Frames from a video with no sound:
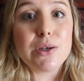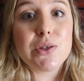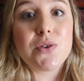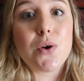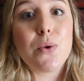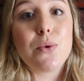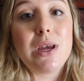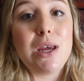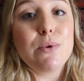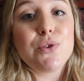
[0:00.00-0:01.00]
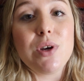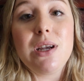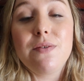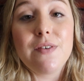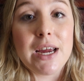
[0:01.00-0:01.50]
so he was
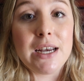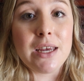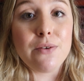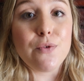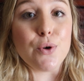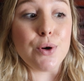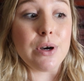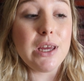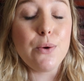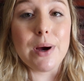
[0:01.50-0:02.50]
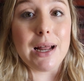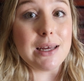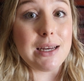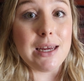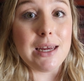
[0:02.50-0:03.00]
really fighting for
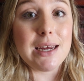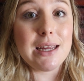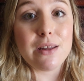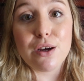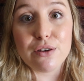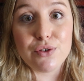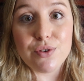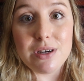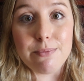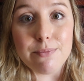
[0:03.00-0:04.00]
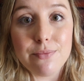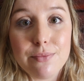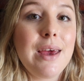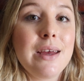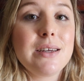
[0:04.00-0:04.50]
equality in the country
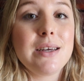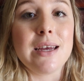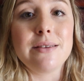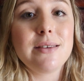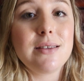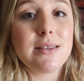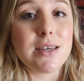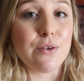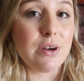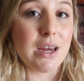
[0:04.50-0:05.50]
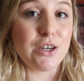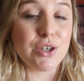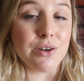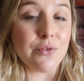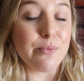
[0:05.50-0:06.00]
and against the
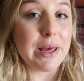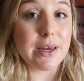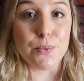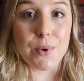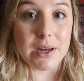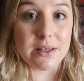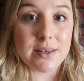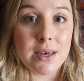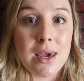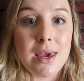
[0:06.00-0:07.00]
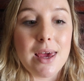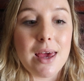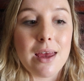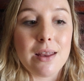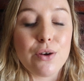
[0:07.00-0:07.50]
segregation of black and white
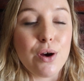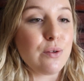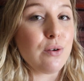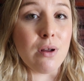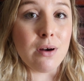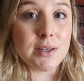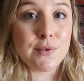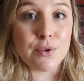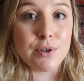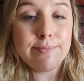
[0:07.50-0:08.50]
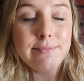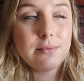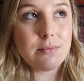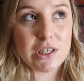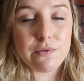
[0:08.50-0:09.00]
and other laws for
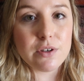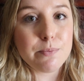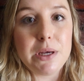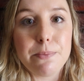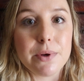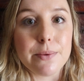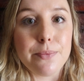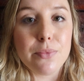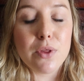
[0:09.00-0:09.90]
different people.